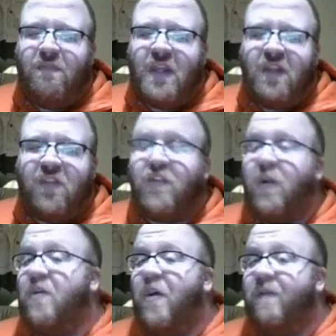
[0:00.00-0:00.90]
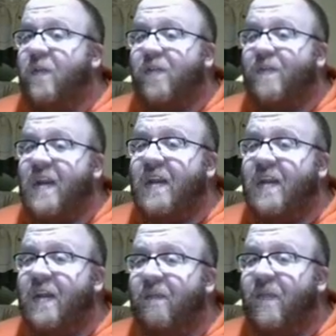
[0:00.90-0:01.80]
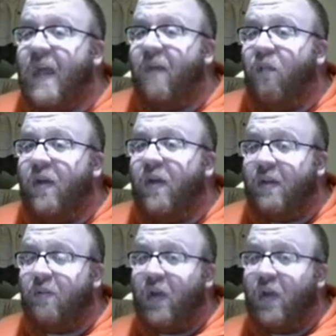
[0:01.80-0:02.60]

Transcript: being so nervous meeting him that when